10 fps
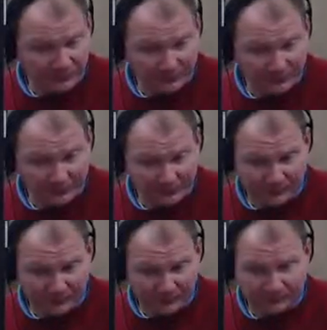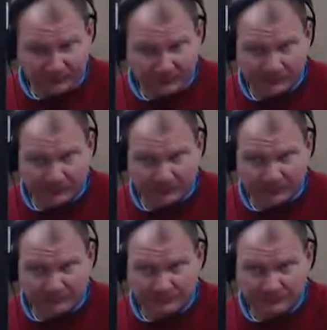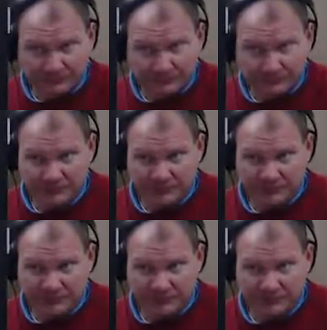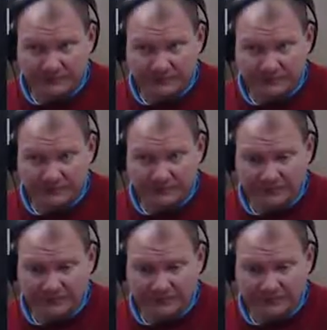(silent)